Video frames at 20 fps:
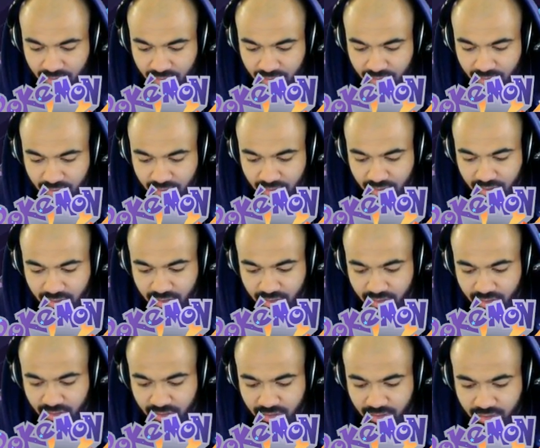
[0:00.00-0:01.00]

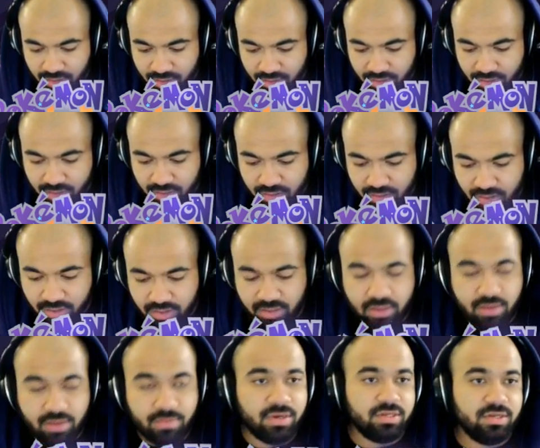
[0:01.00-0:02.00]

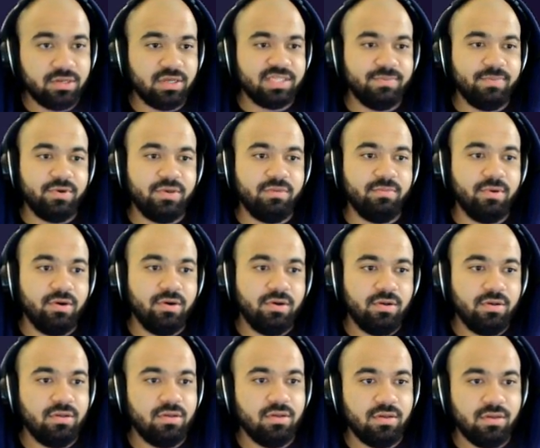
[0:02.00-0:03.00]
I'm gonna toss a Pokeball.